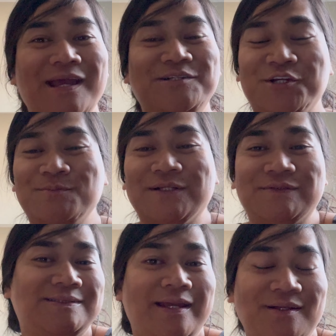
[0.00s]
in terms of
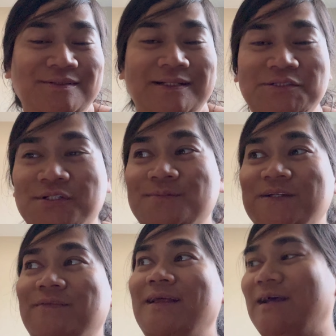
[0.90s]
sales and in terms
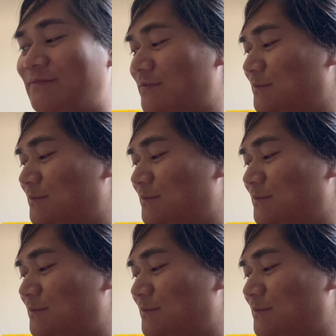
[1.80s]
of love.